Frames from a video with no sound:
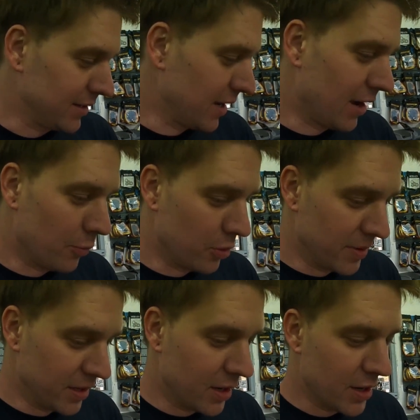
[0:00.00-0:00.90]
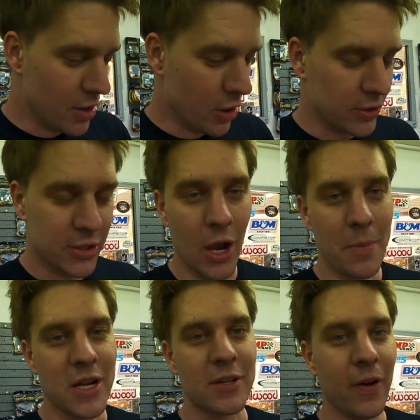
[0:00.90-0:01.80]
Yeah, it would have been not so
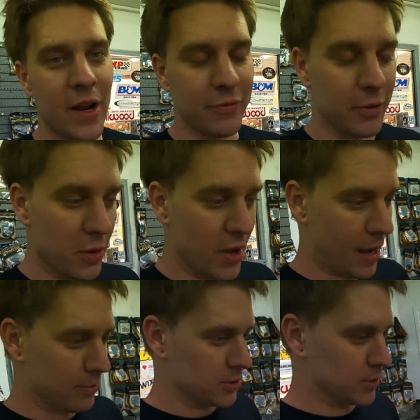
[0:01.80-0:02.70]
much fun if we weren't able